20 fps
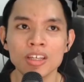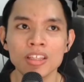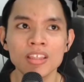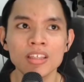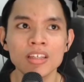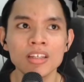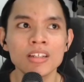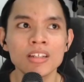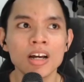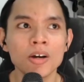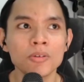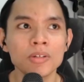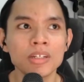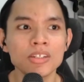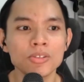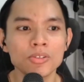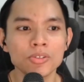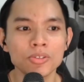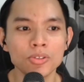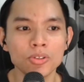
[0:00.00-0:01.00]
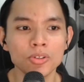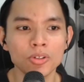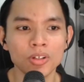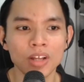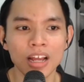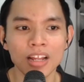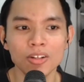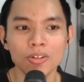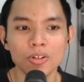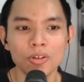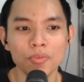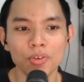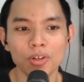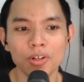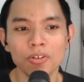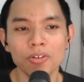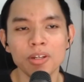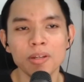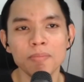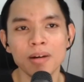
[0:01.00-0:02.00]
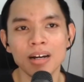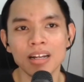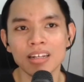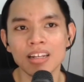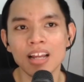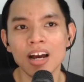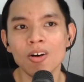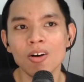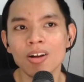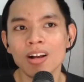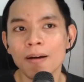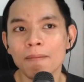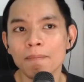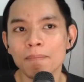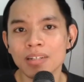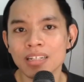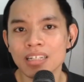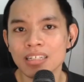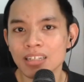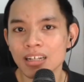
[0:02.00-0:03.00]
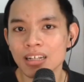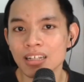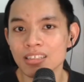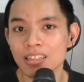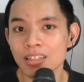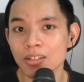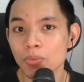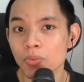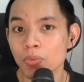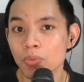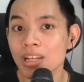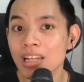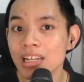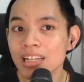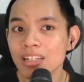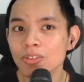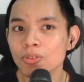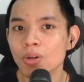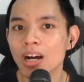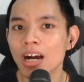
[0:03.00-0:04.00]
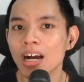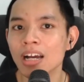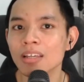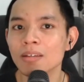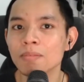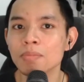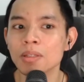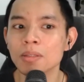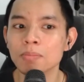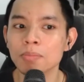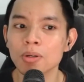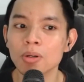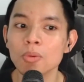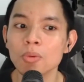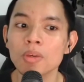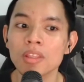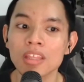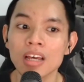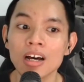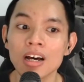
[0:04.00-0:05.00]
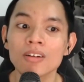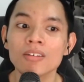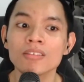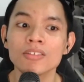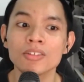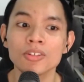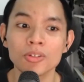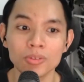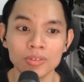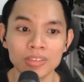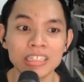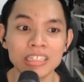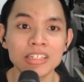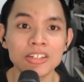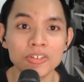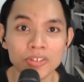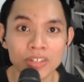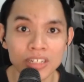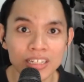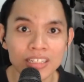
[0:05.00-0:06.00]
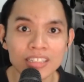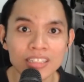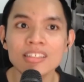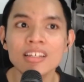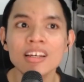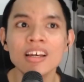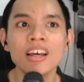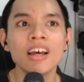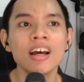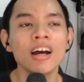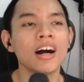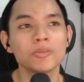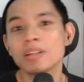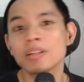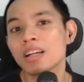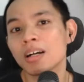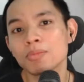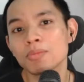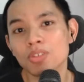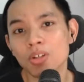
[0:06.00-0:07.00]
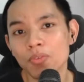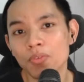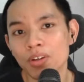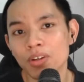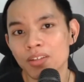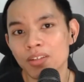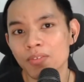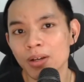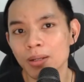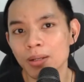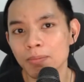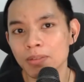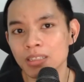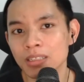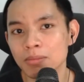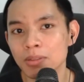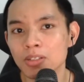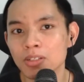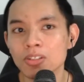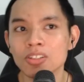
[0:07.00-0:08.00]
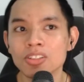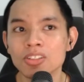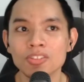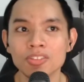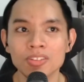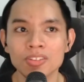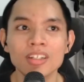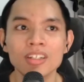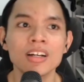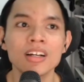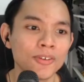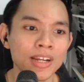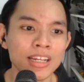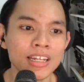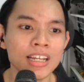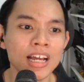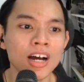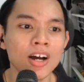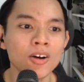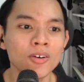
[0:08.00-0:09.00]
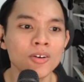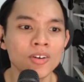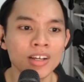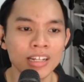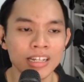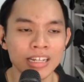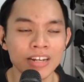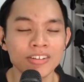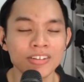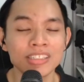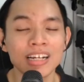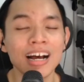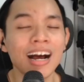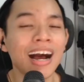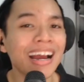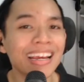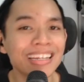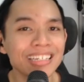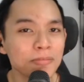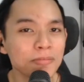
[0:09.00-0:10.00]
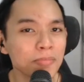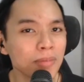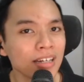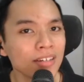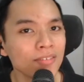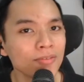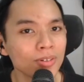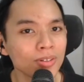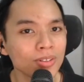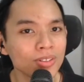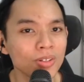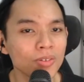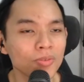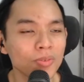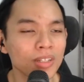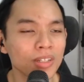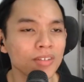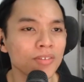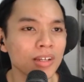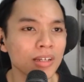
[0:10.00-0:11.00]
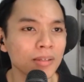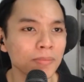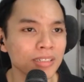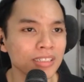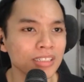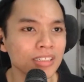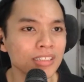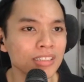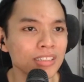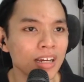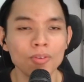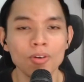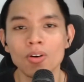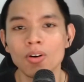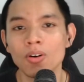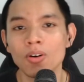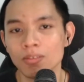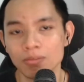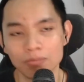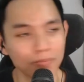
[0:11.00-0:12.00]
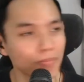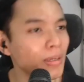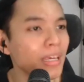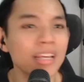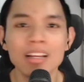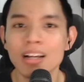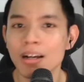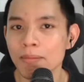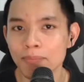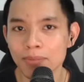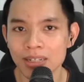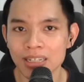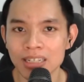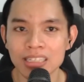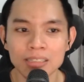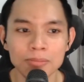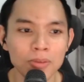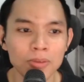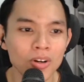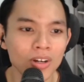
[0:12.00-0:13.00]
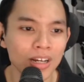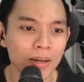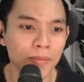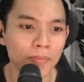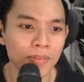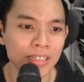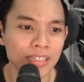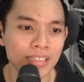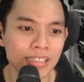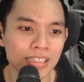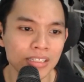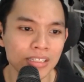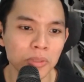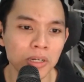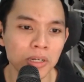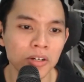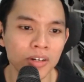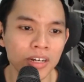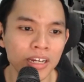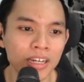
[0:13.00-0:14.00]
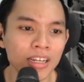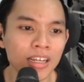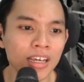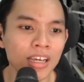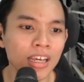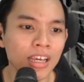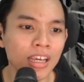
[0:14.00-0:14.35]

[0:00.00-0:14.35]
I think nowadays also, I don't know if you agree, but now companies are actually willing to hire people without, degrees to become software developers, because right now there is a high demand for software developers for big companies, small companies as well, right?